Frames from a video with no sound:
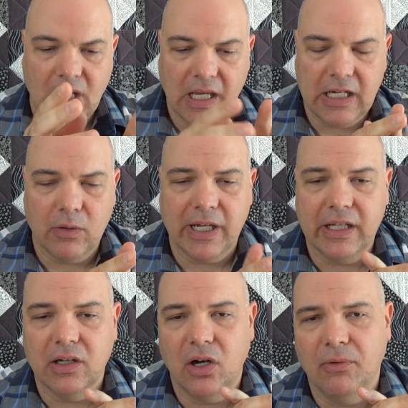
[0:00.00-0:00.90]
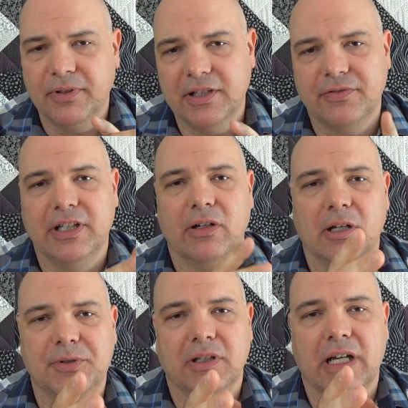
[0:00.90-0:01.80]
Anyway, hopefully this video
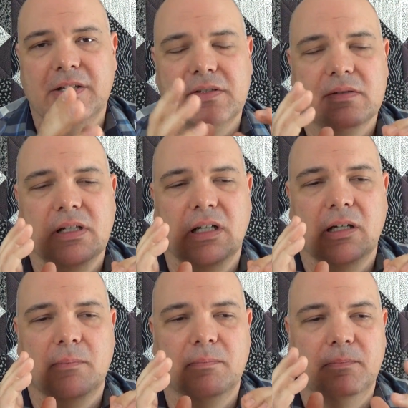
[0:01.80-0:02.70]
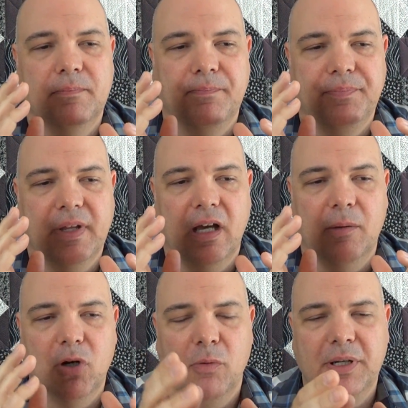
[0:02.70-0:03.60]
helps you guys.
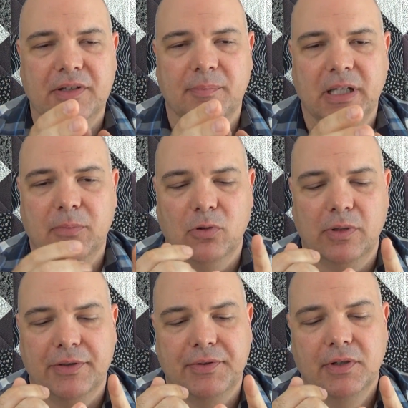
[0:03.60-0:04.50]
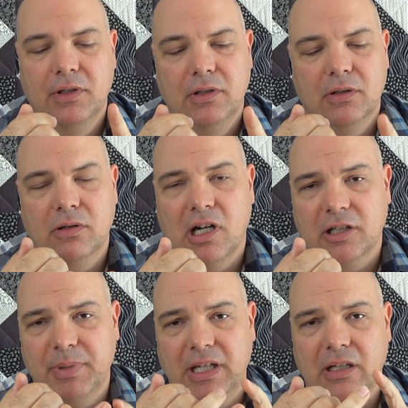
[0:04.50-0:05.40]
I'm hoping that people with
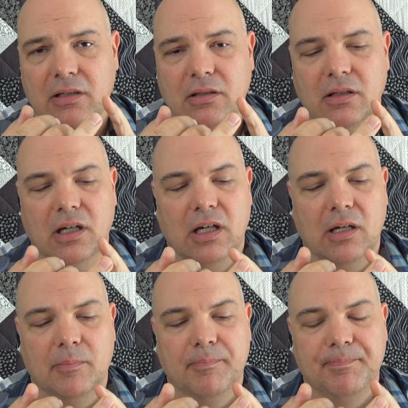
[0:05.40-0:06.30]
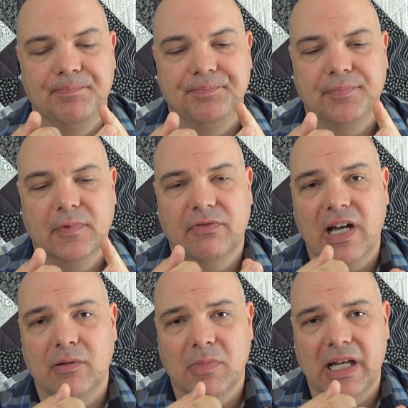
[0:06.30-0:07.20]
chronic pain,
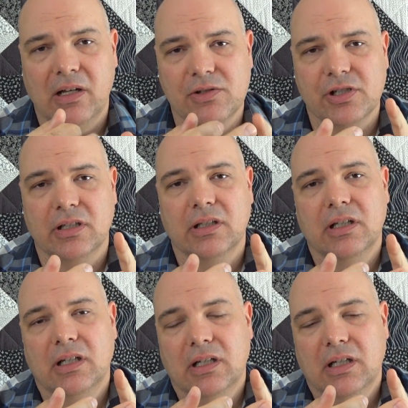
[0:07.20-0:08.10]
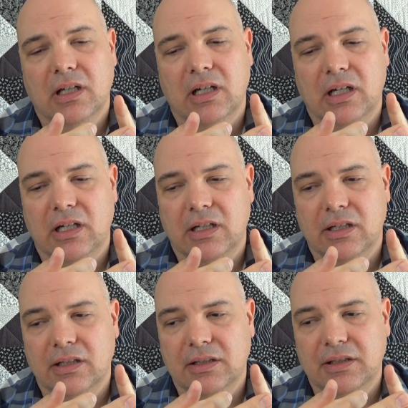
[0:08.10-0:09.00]
fibromyalgia,
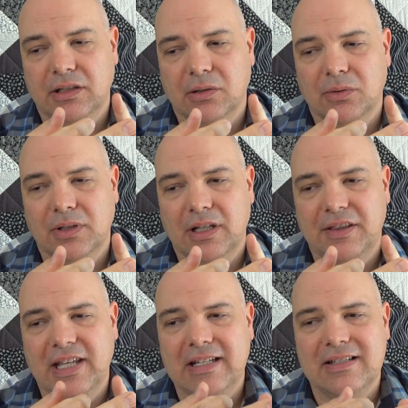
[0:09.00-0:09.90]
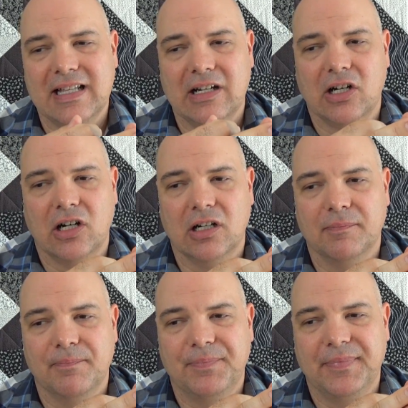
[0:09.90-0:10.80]
you know, things that
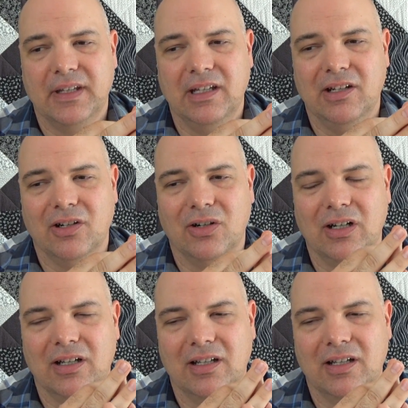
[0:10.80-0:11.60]
are, you know,